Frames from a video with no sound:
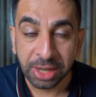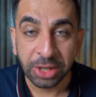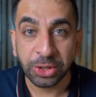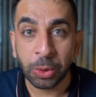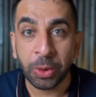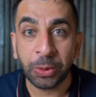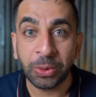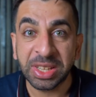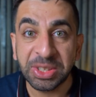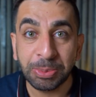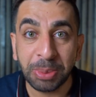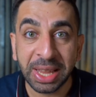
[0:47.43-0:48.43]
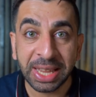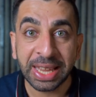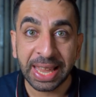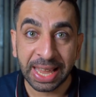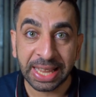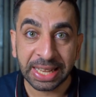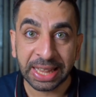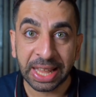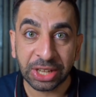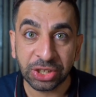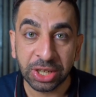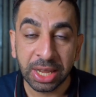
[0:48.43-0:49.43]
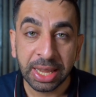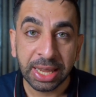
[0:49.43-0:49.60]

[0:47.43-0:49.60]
So when we speak English,